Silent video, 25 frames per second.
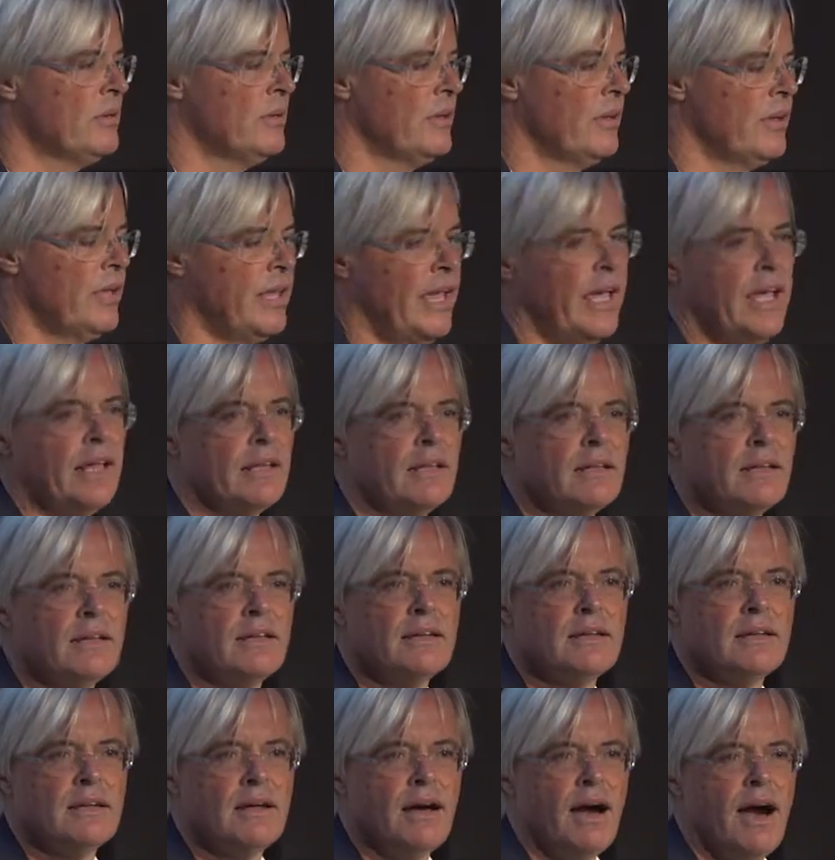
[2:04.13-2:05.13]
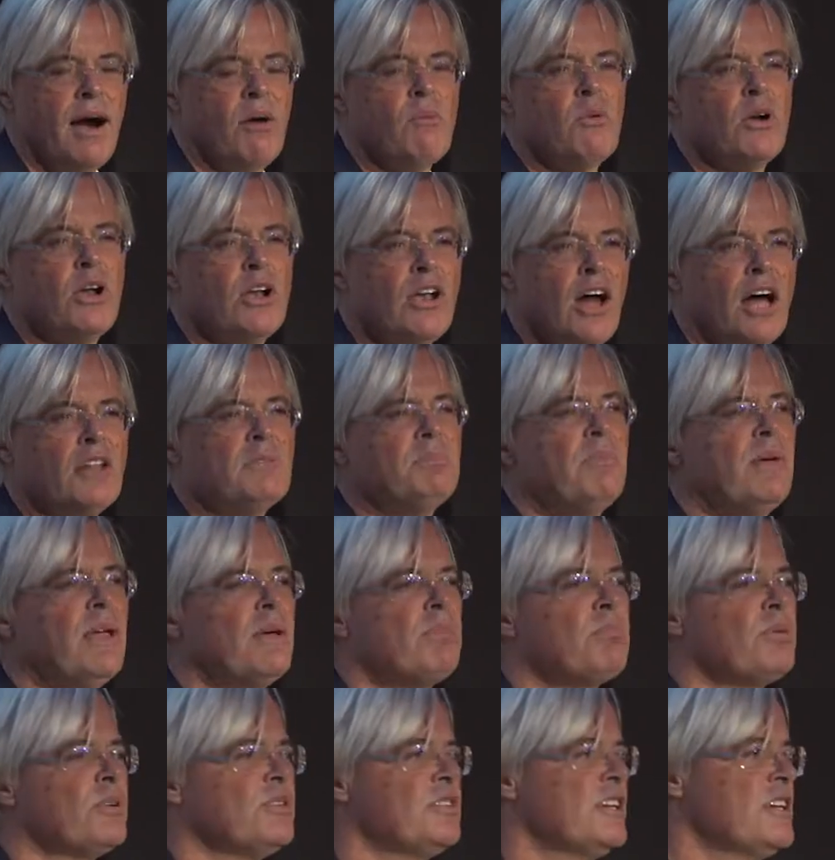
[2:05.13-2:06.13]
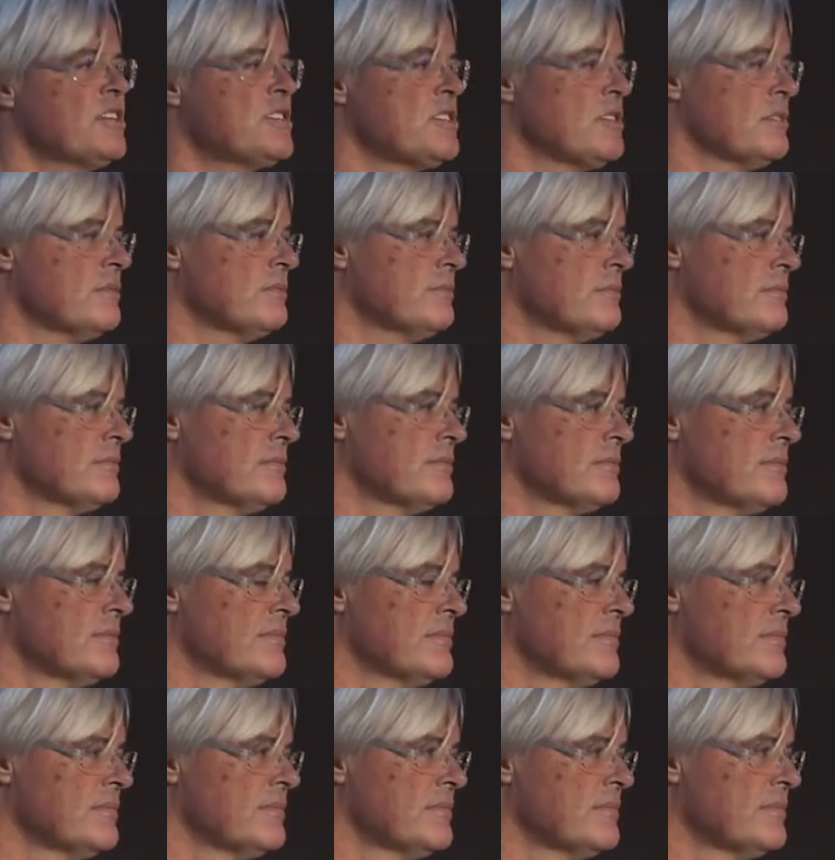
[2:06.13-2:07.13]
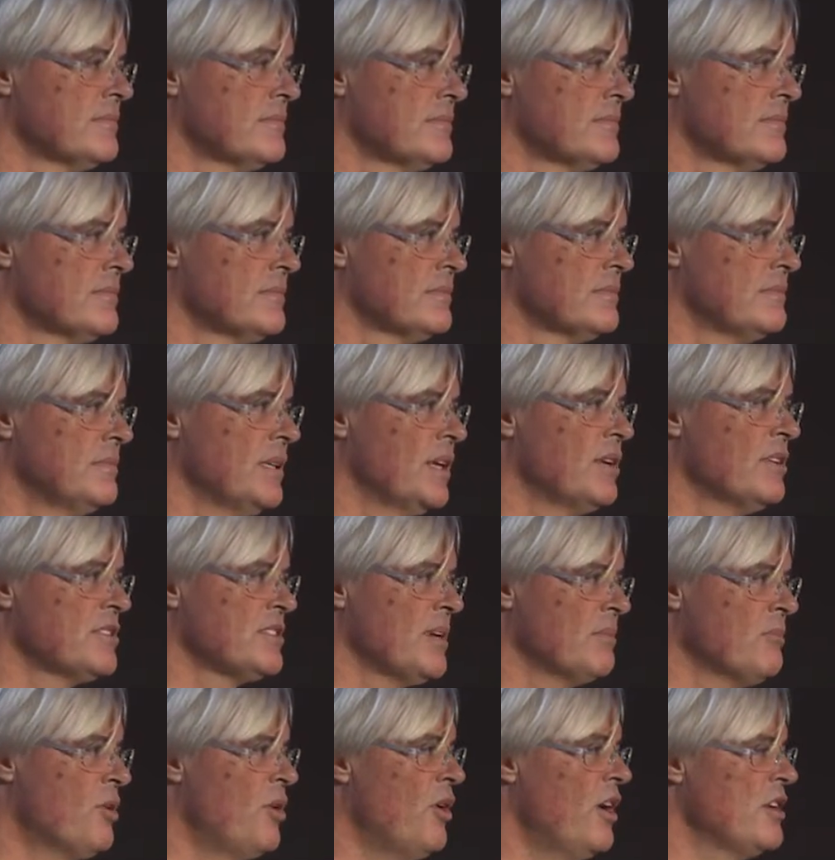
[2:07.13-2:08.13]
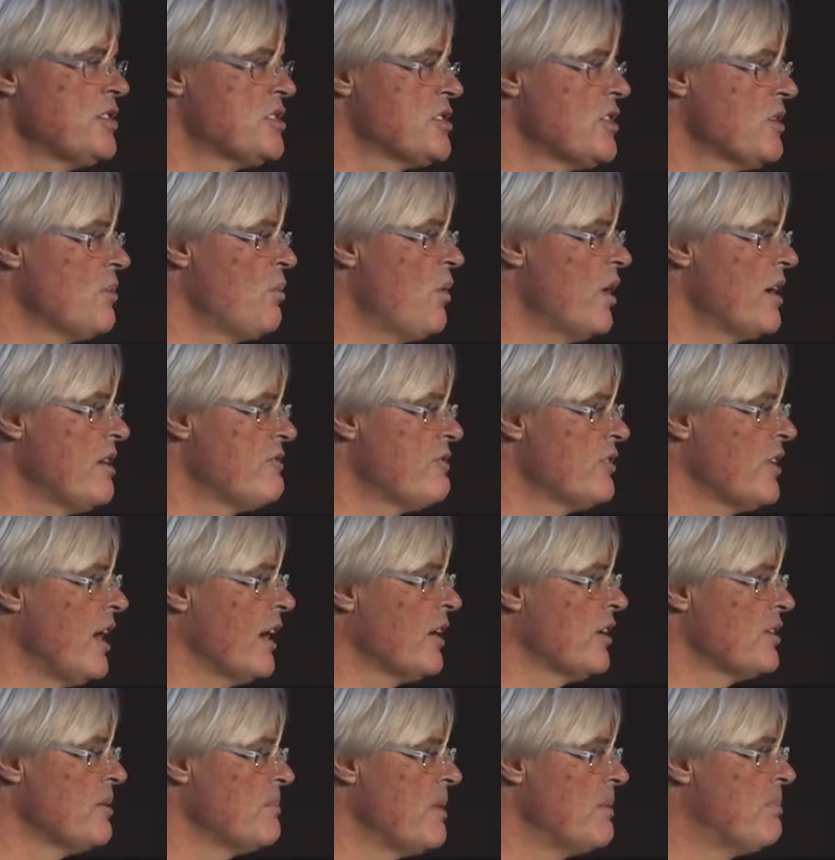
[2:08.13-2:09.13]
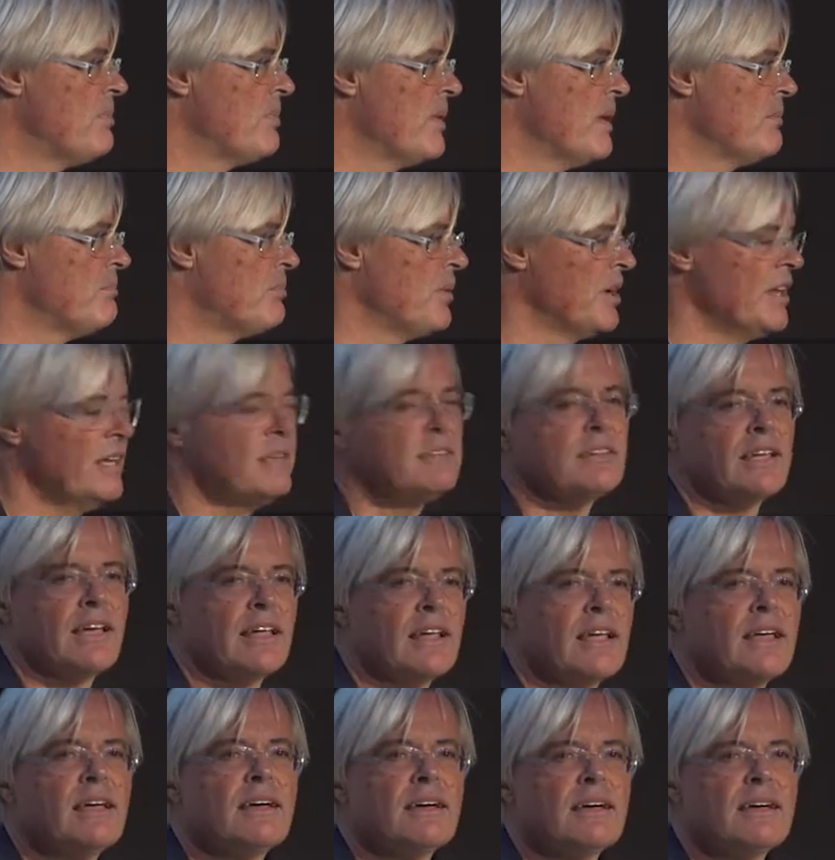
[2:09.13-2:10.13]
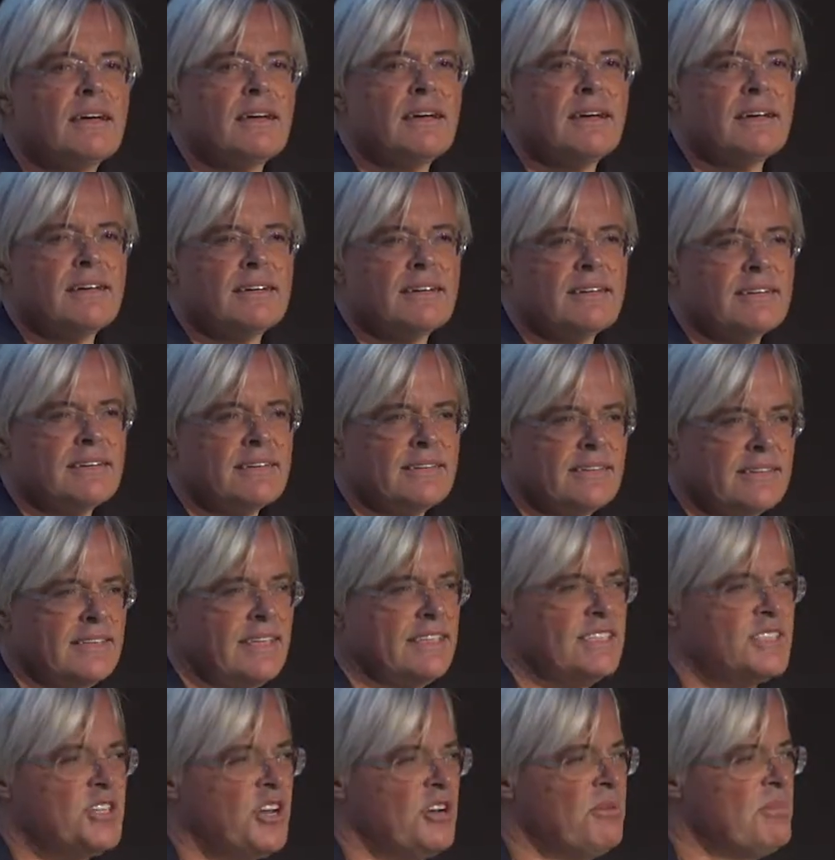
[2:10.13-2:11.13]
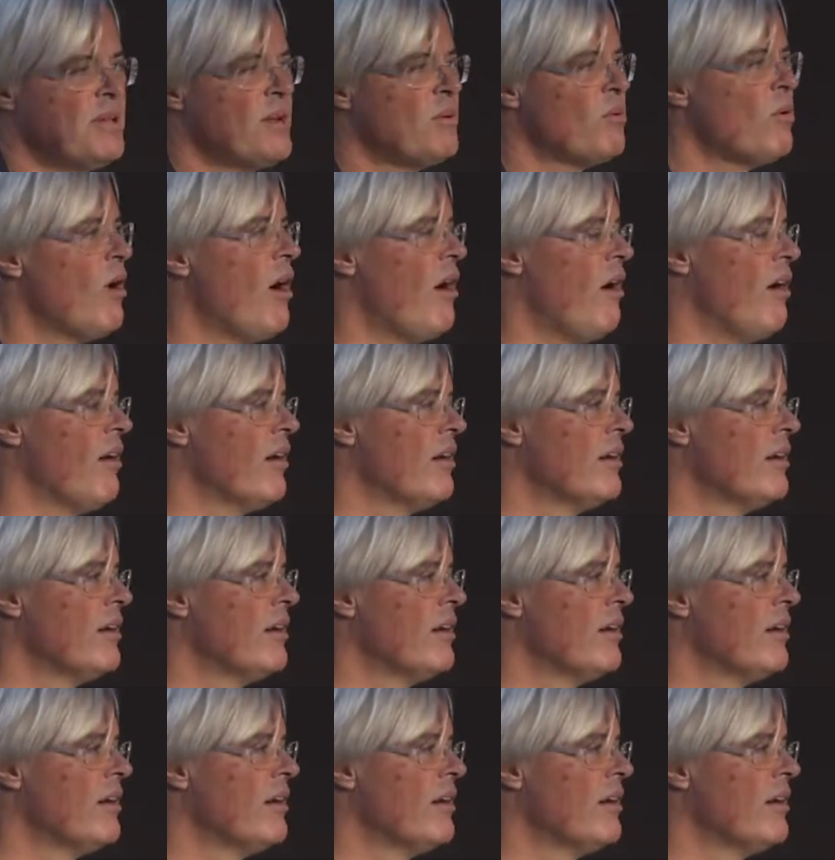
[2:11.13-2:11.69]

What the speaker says: Again, I will not make prediction, because I'm quite sure whatever I'm going to be predicting, it's going to be wrong.